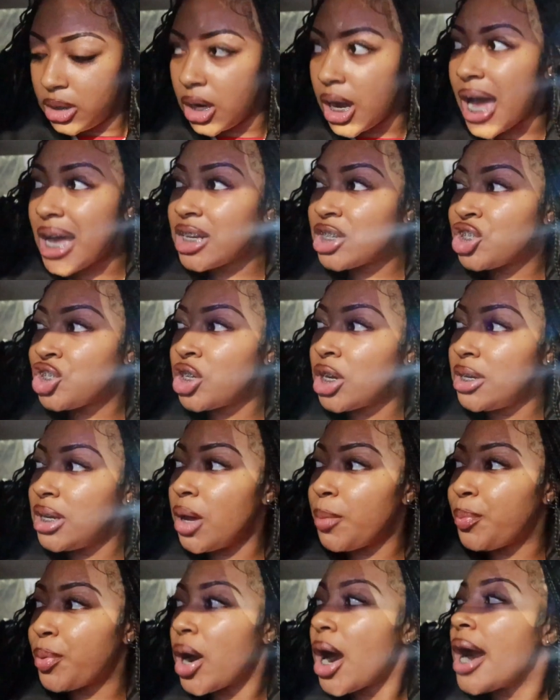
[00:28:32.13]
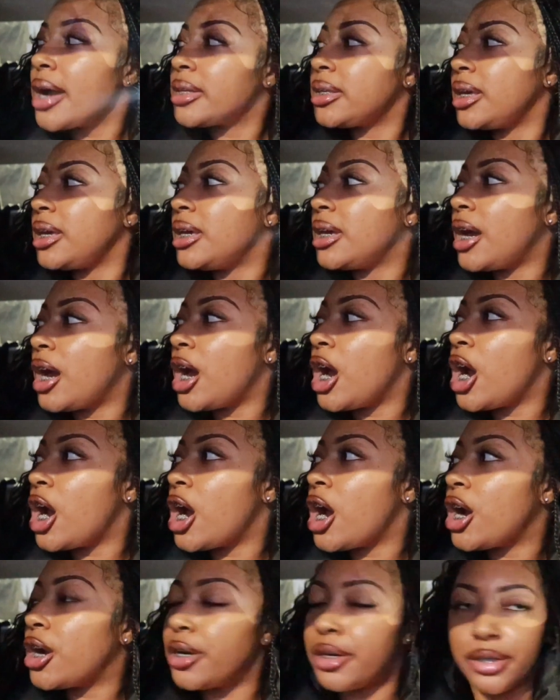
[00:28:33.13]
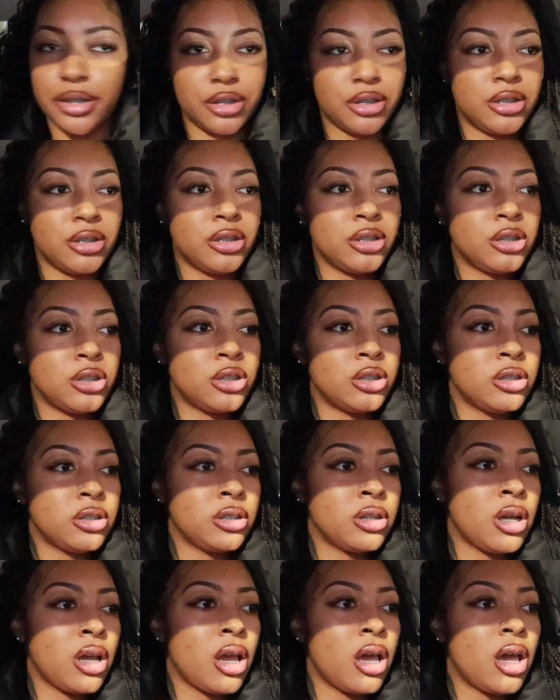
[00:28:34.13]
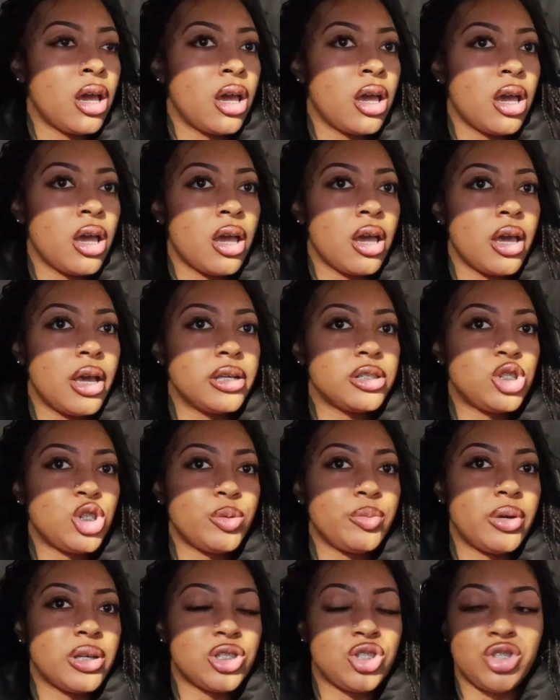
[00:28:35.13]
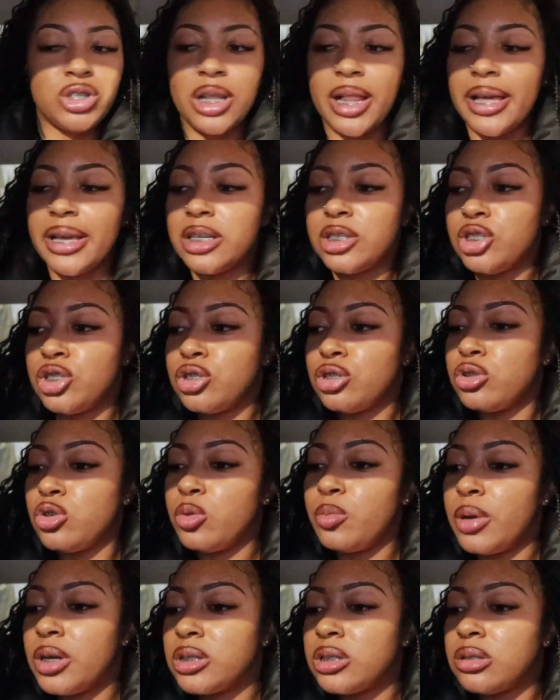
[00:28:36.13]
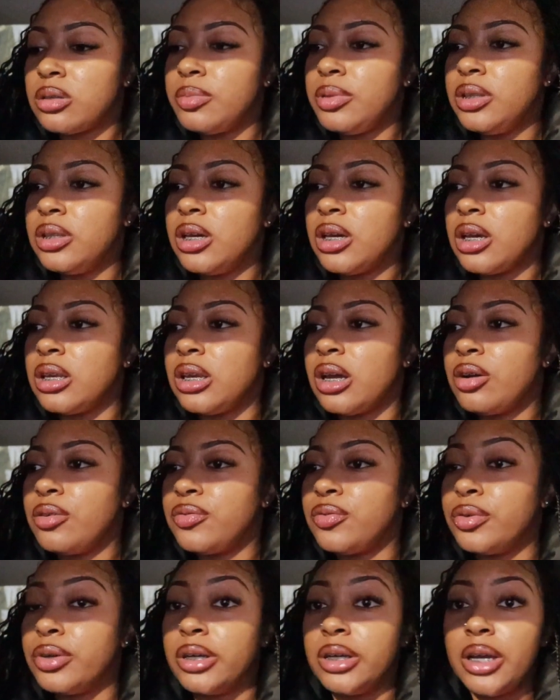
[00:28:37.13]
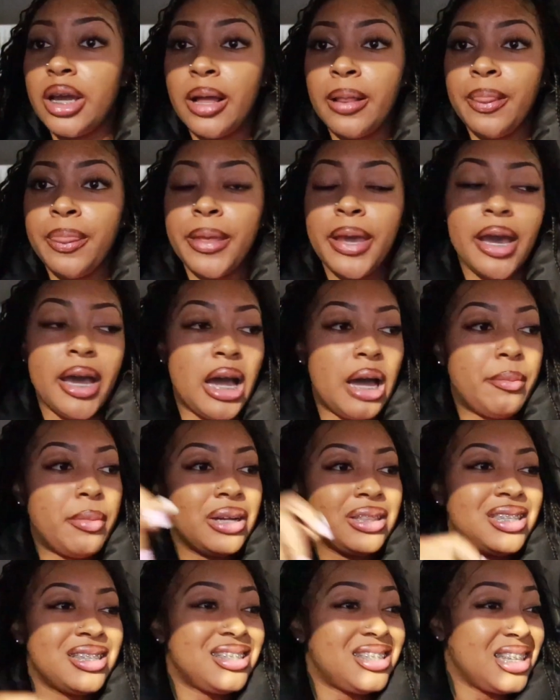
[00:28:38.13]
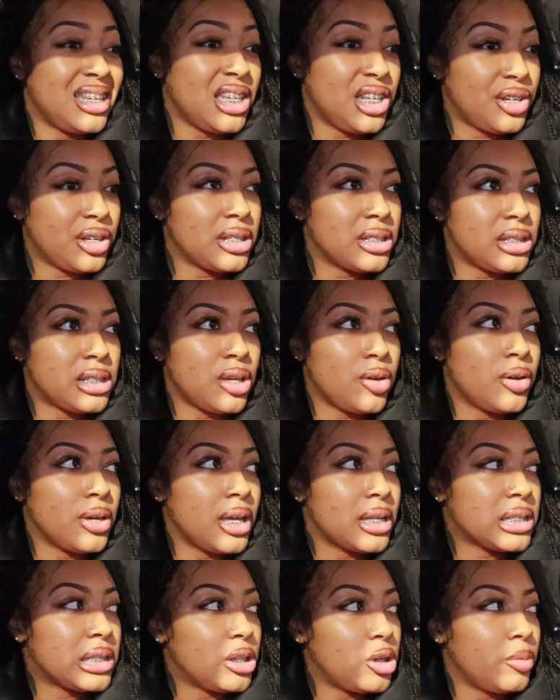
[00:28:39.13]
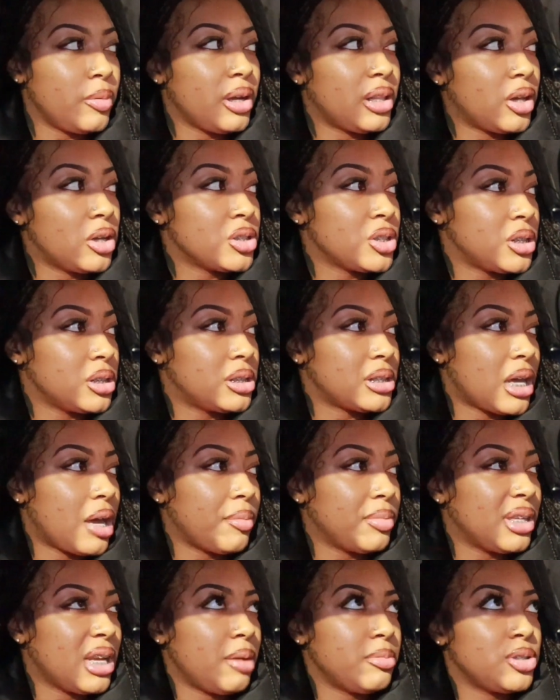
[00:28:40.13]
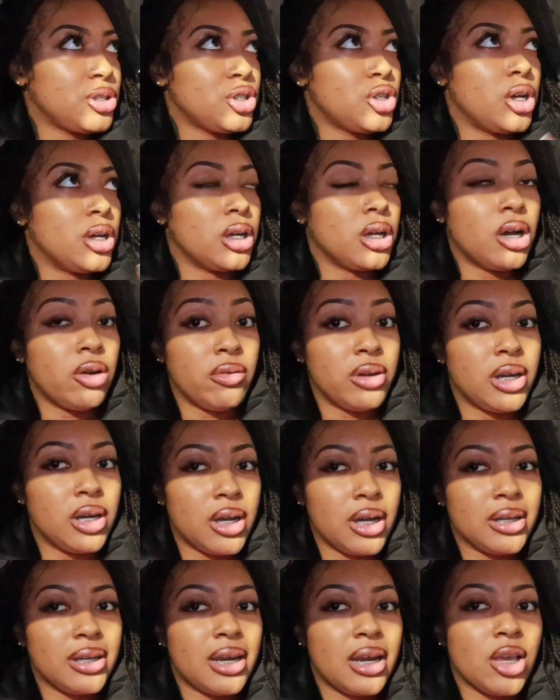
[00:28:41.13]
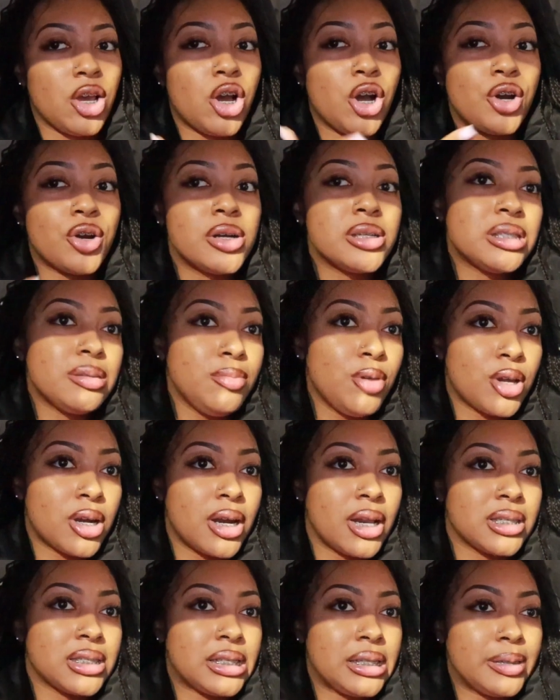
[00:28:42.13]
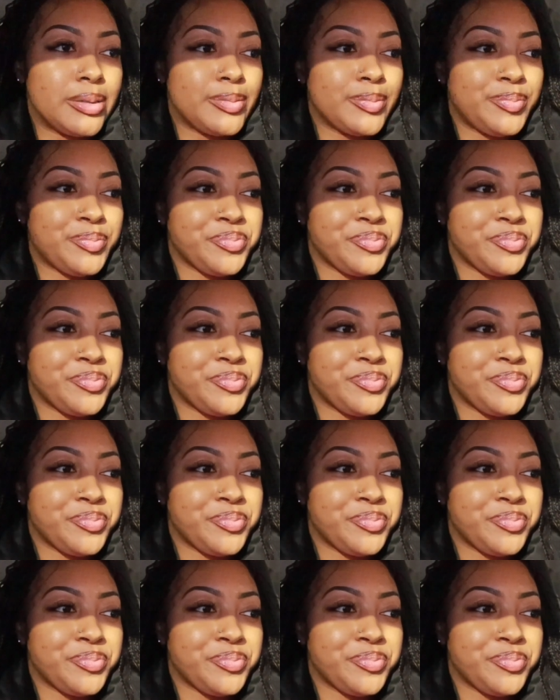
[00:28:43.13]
I shouldn't have parked here. It's too much, like, it's just too much to be looking out for. I'm about to sit here until it gets a little bit closer to time, then I'm just gonna go in there. And then y'all gonna see me on the next clip.